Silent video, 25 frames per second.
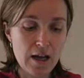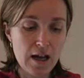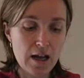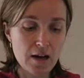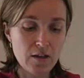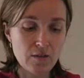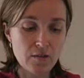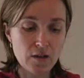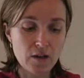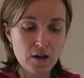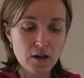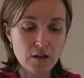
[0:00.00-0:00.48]

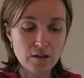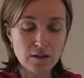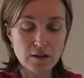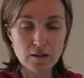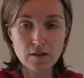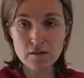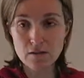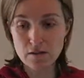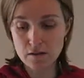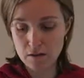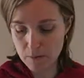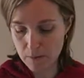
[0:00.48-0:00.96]
and I've got a
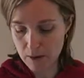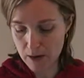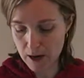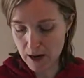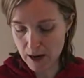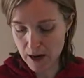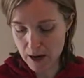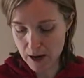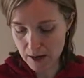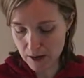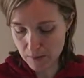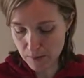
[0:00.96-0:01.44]
little stopper
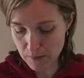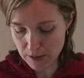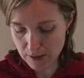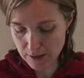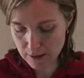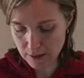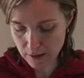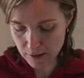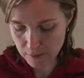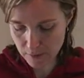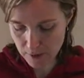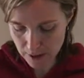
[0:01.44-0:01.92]
and a big
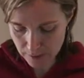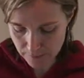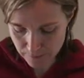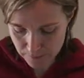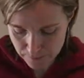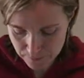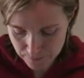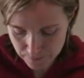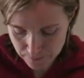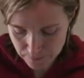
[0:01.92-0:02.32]
stopper.